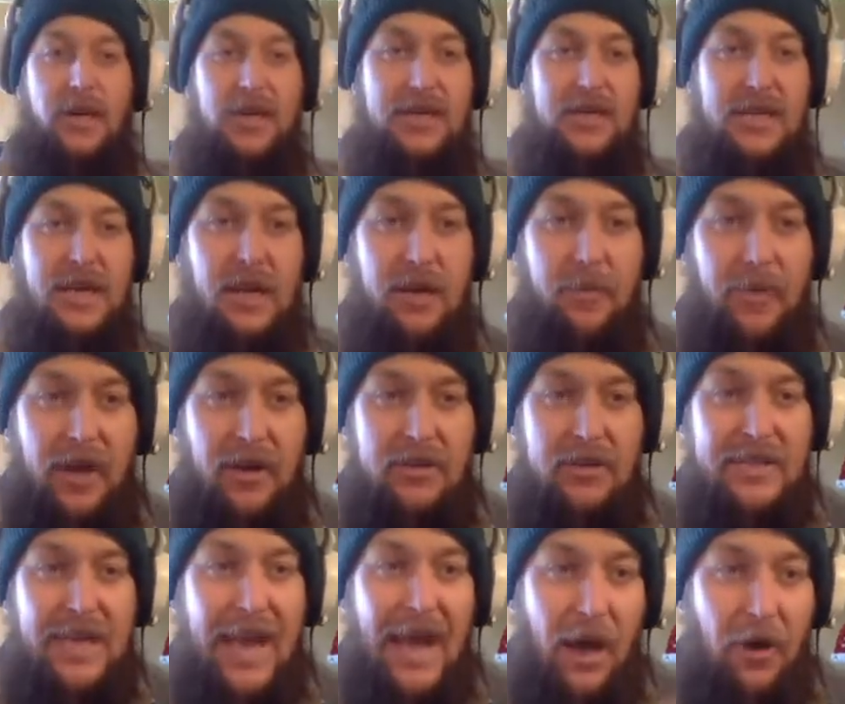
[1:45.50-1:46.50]
talk about
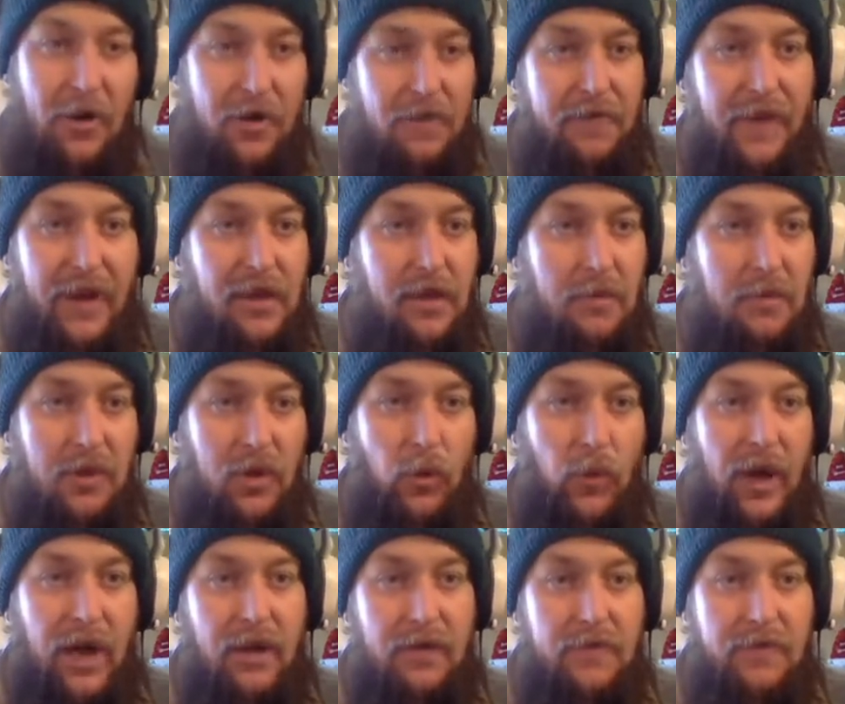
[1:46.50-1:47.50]
how to find them in the
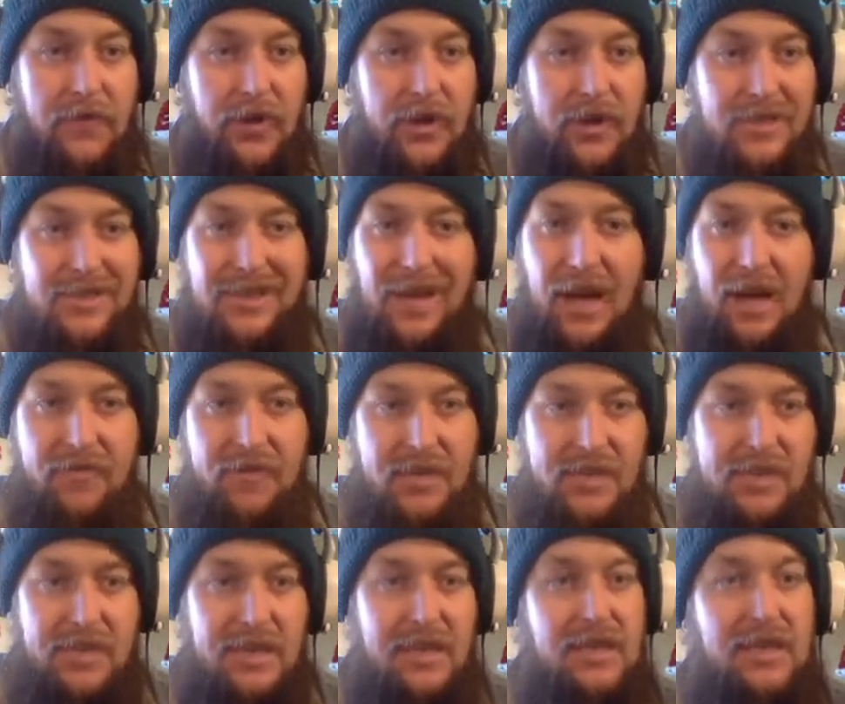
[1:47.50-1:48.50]
wild first,
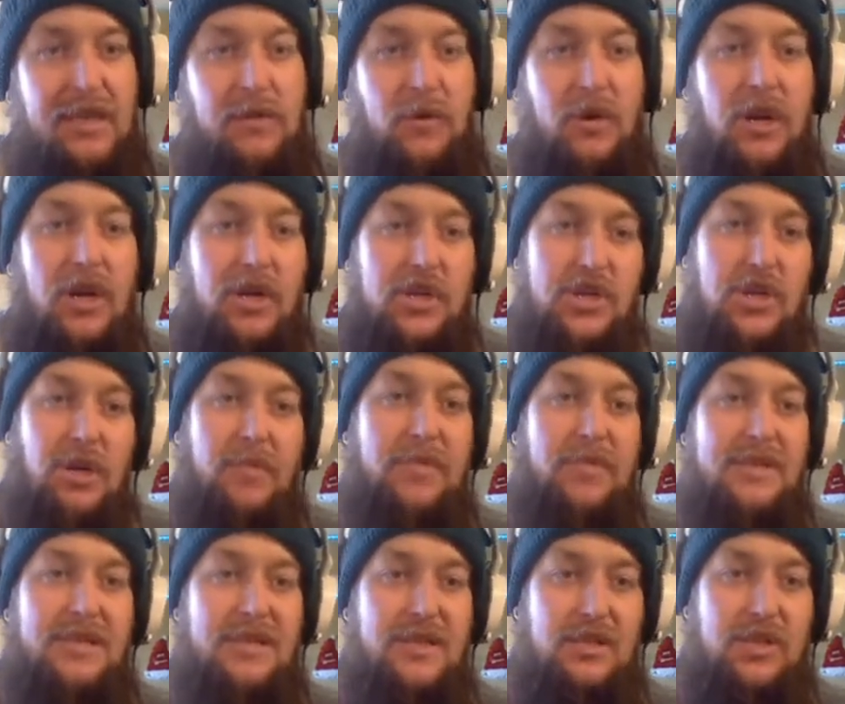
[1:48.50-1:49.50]
obviously, and then we're going to jump
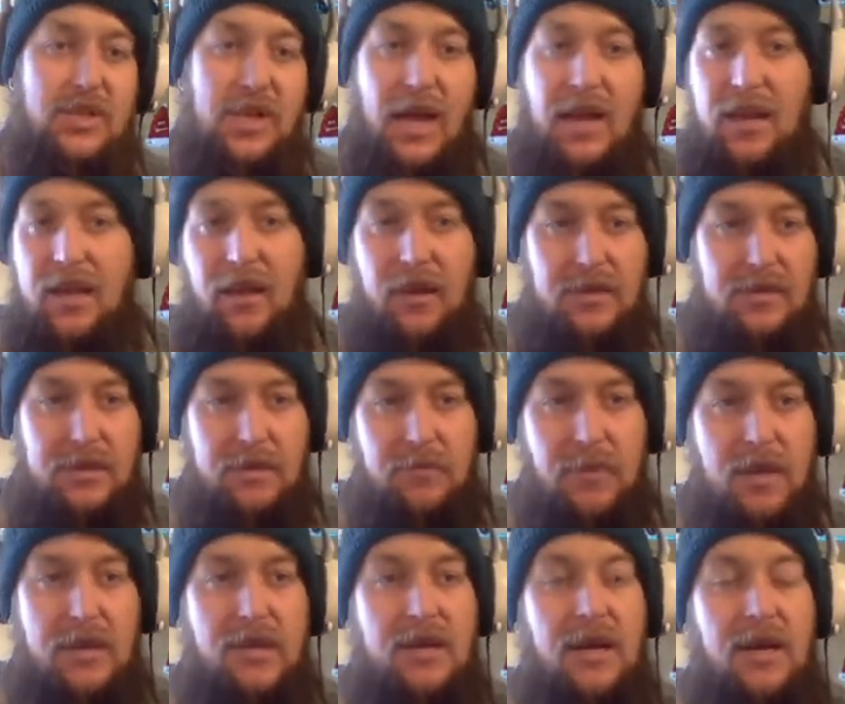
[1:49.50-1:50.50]
into the shiny hunting
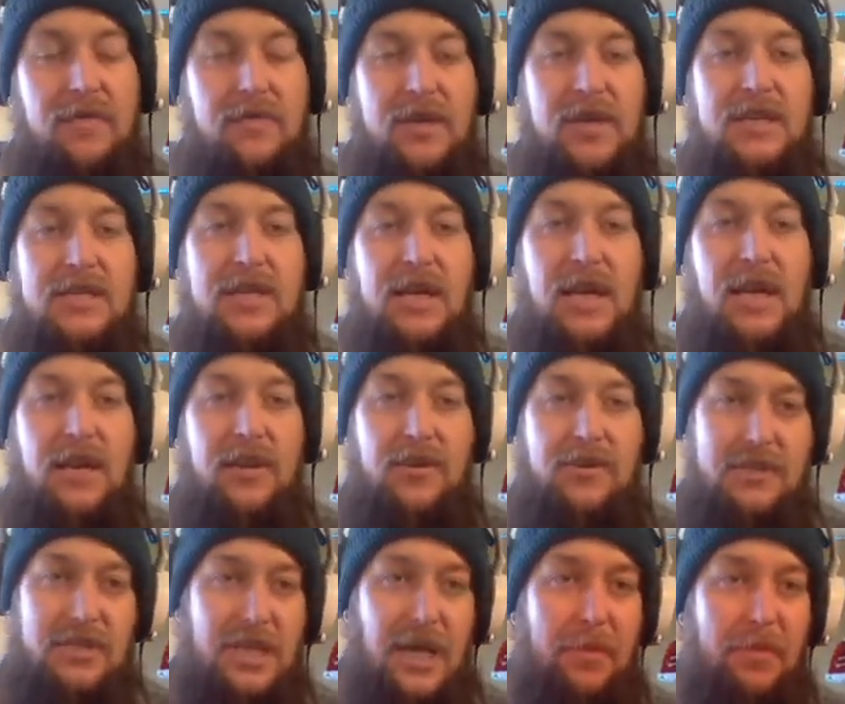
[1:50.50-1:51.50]
method of it.
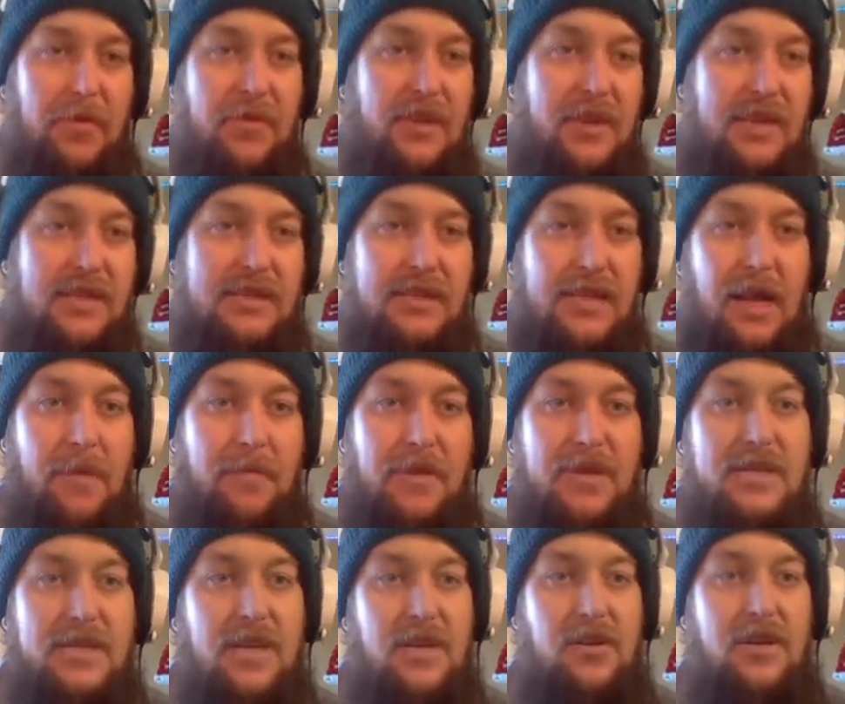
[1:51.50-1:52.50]
There's a couple things that I'm going
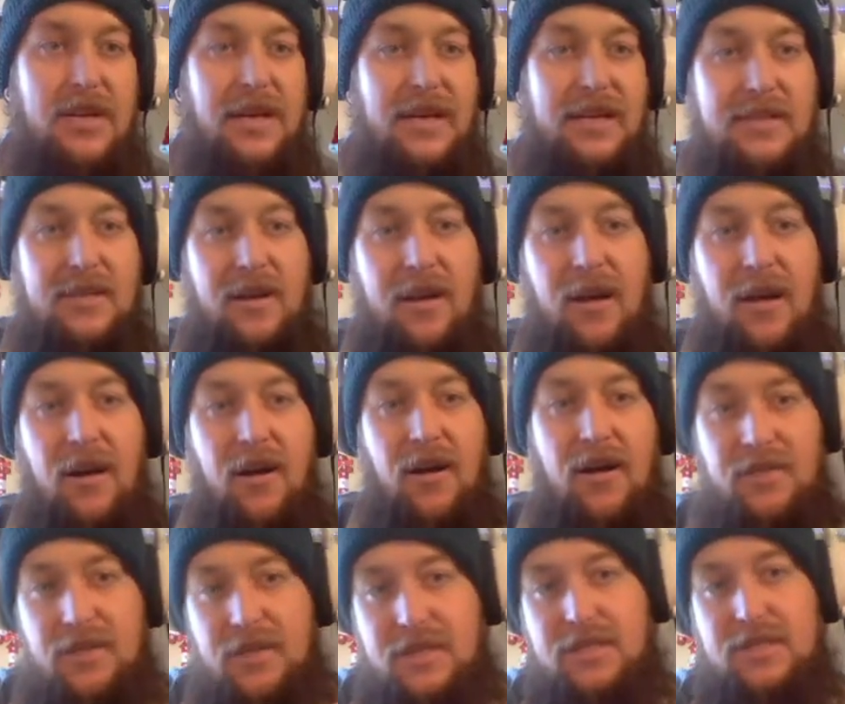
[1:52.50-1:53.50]
to tell you guys that are not
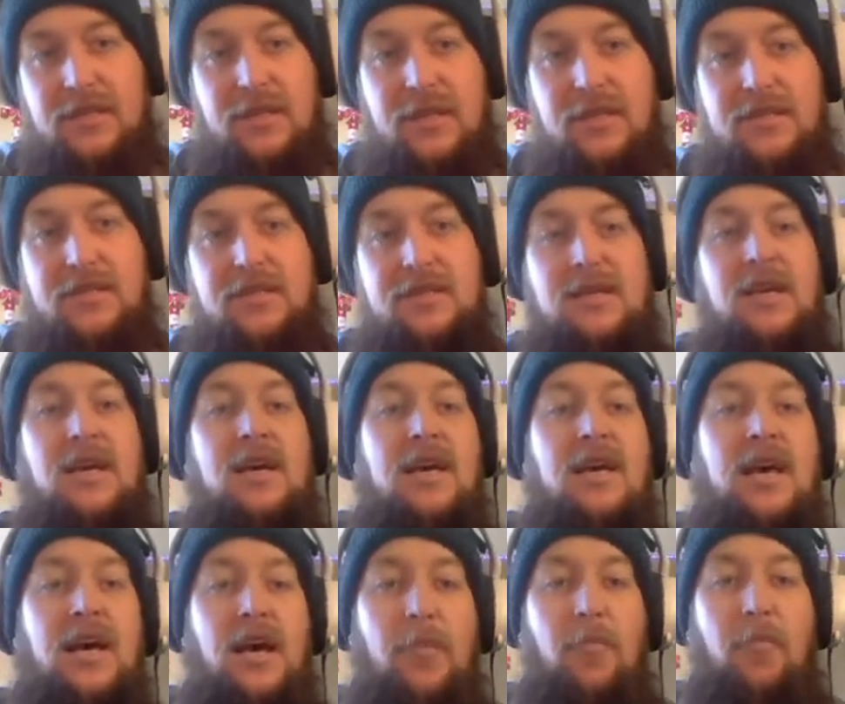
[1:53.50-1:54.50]
on this list,
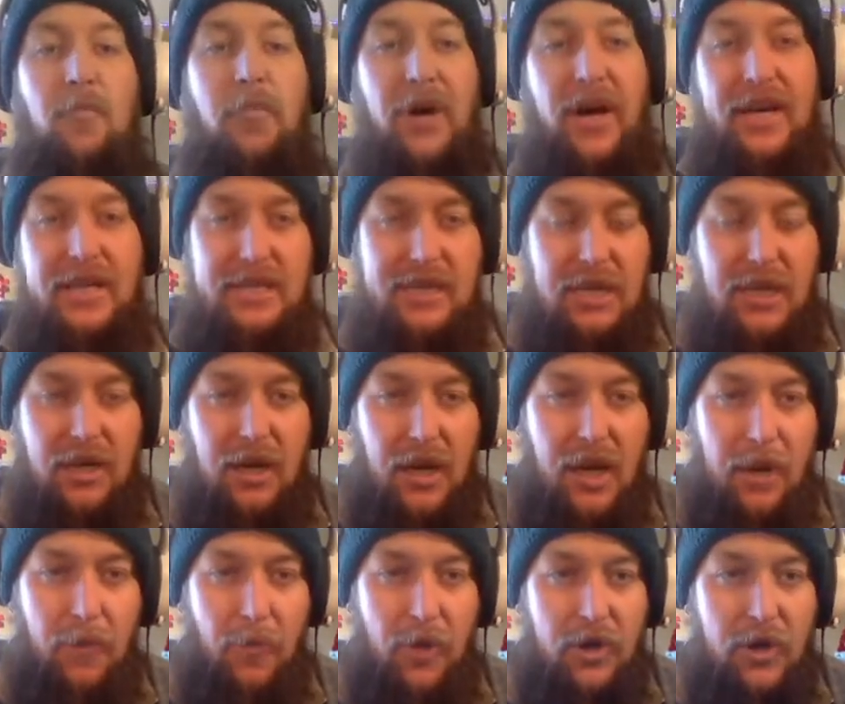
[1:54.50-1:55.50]
but
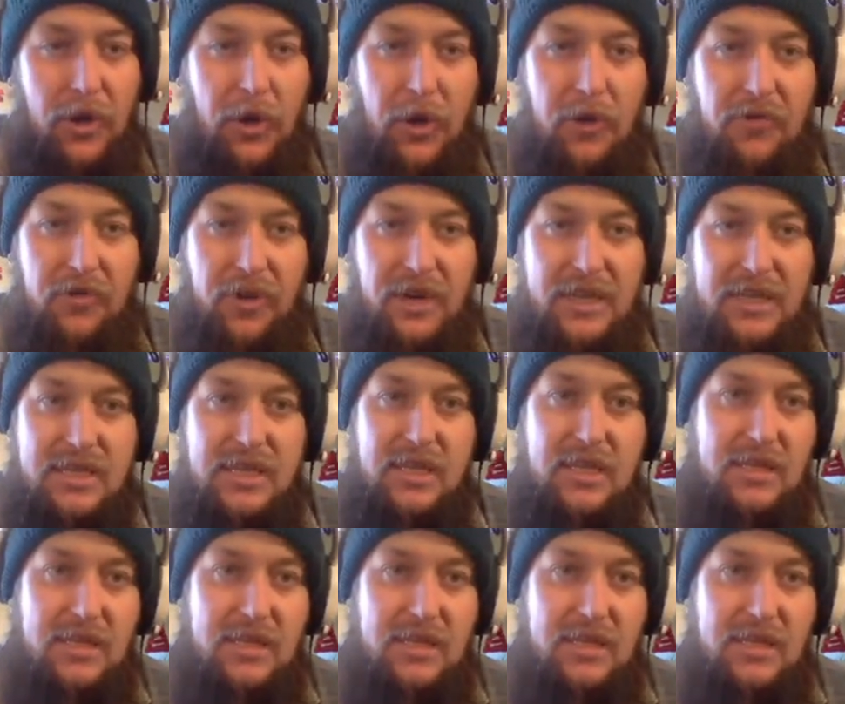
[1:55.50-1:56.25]
we'll go over it.